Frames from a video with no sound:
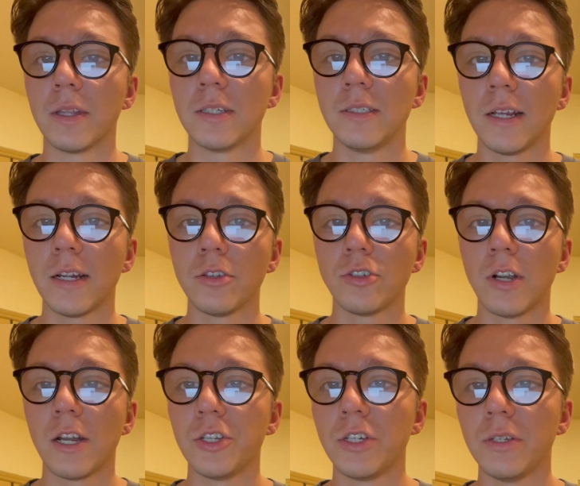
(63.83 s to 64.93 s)
second
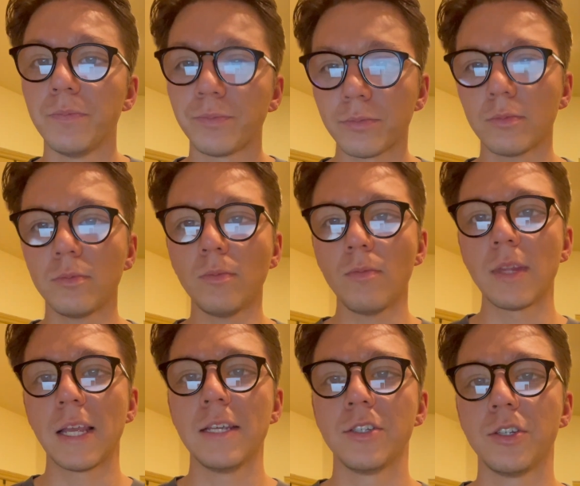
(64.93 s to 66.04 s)
strategy
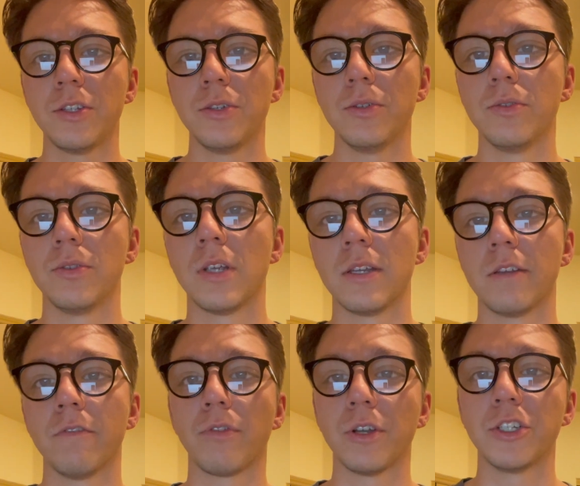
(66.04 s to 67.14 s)
is to use
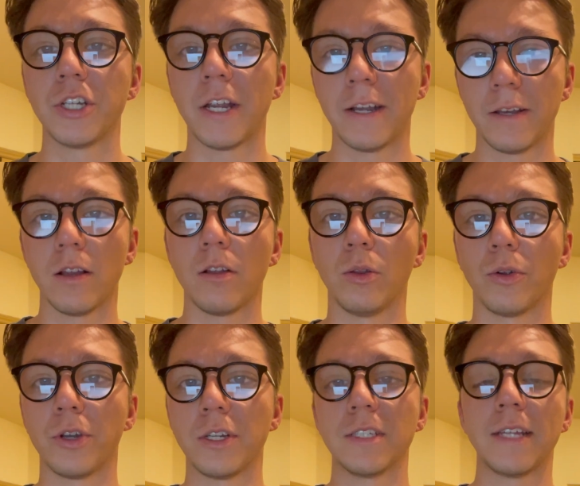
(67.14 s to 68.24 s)
differentiated
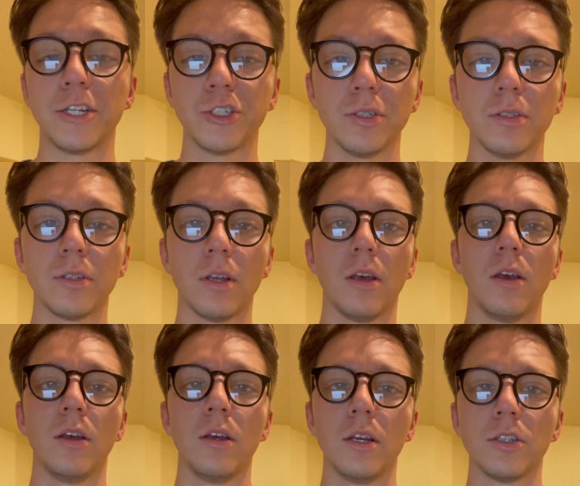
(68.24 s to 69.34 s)
learning stations.
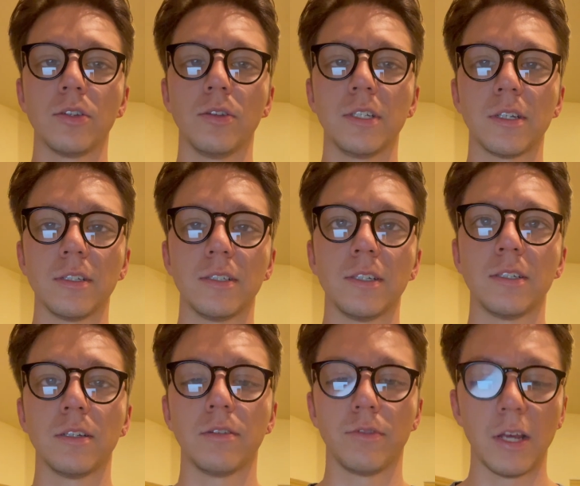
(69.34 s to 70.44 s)
So this consists
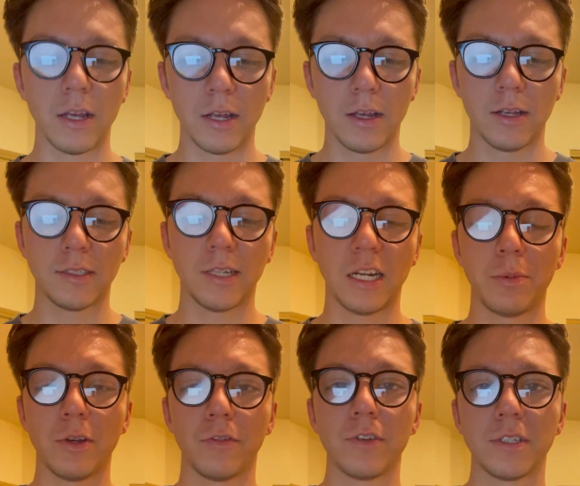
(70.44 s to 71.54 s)
of setting up
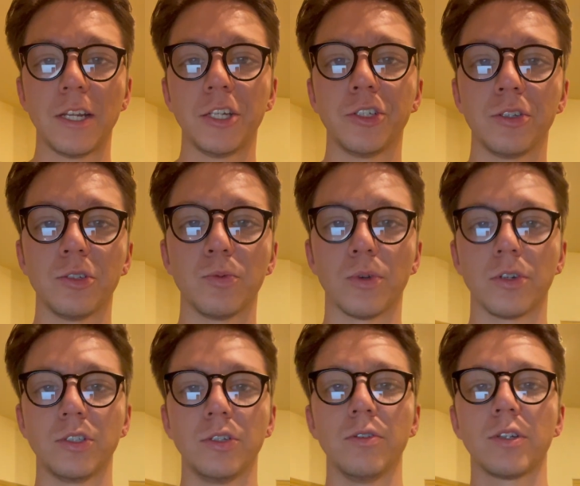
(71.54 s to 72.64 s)
different stations where
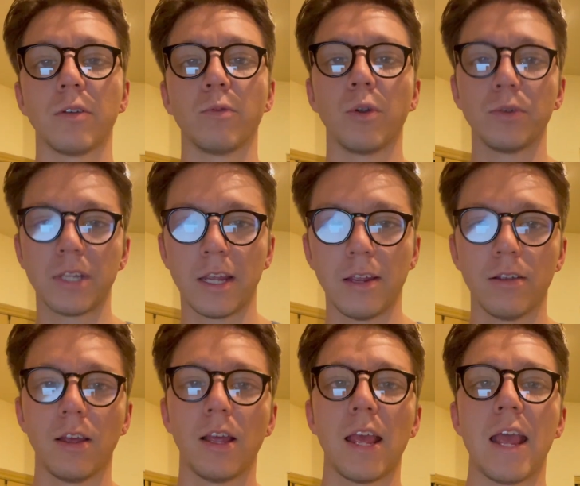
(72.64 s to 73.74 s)
students can rotate
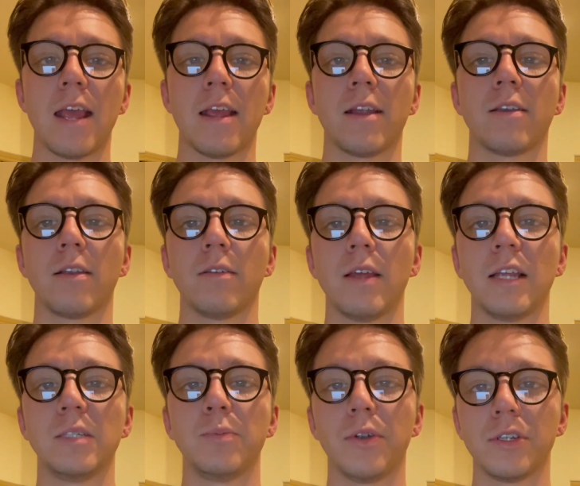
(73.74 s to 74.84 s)
and
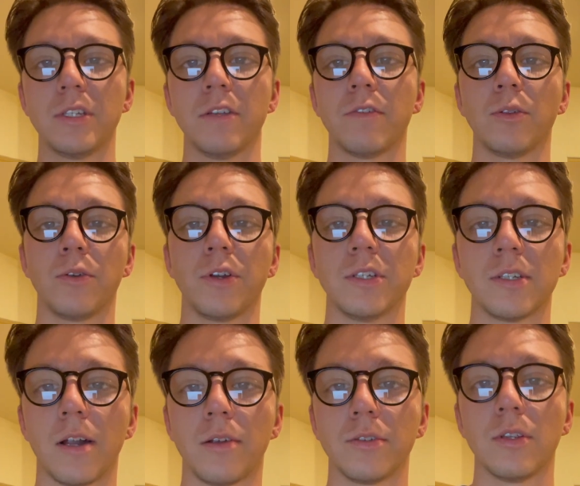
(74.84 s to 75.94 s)
experience different learning
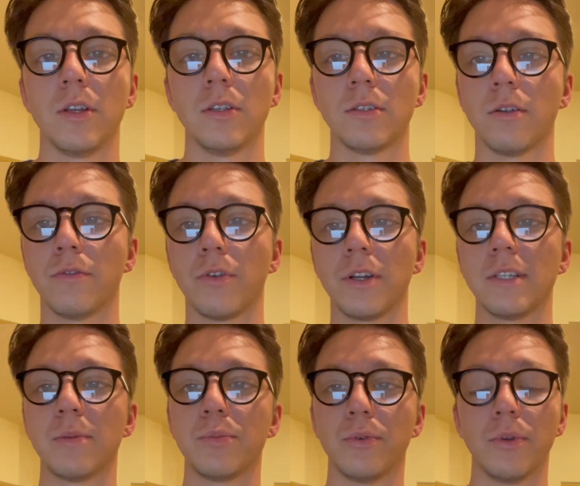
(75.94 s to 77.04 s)
styles. So for
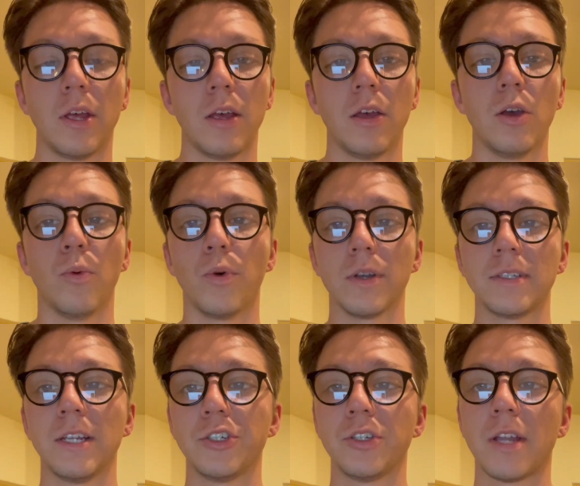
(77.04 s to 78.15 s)
example, one
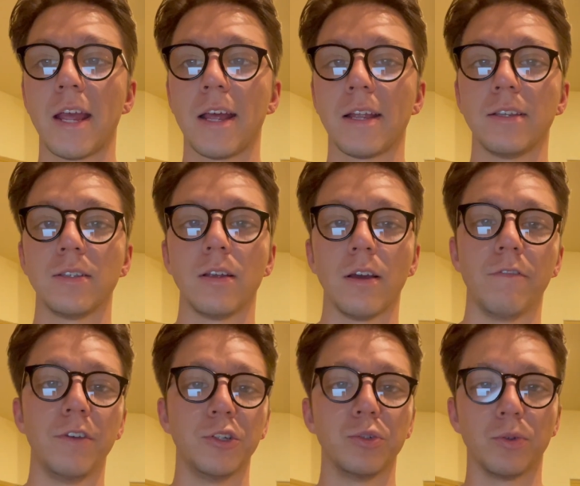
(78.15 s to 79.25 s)
station has a
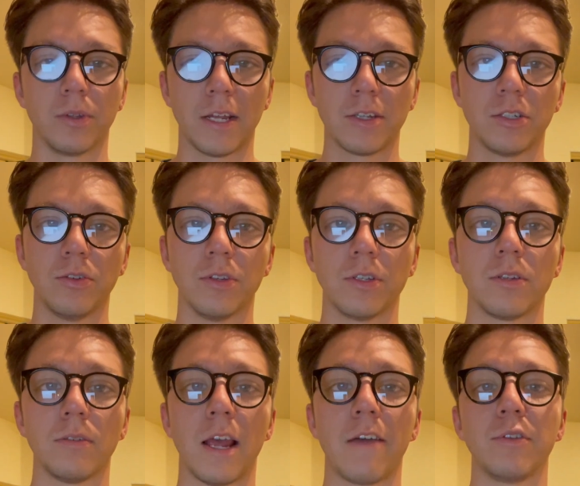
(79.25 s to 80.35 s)
visual that students
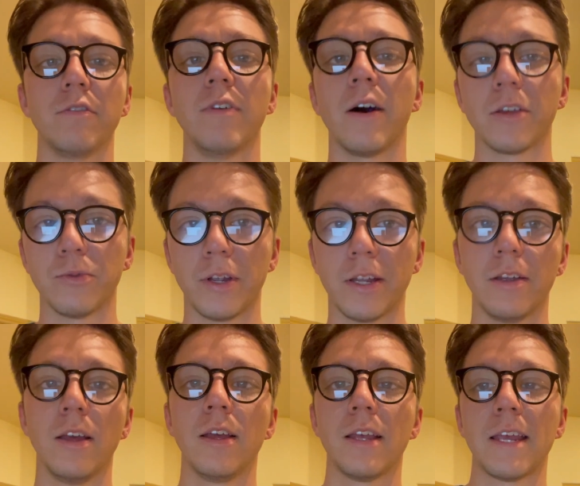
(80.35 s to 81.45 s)
have to evaluate
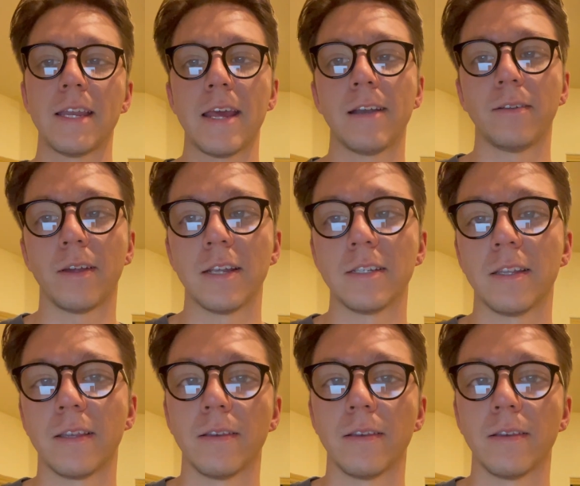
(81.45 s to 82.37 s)
and analyze, and